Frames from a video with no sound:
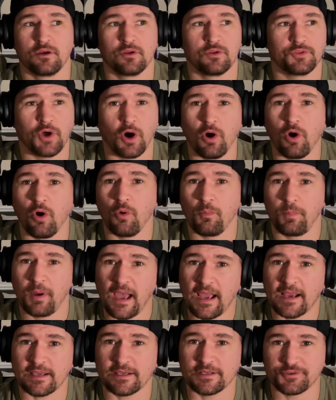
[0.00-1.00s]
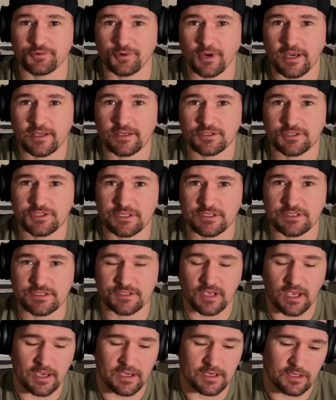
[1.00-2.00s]
the whole package, right? She's
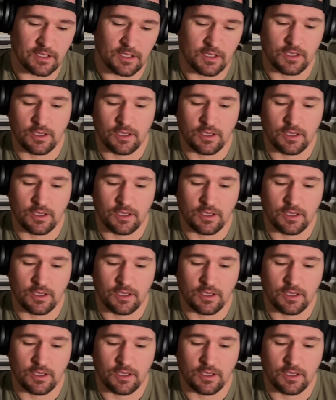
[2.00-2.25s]
like,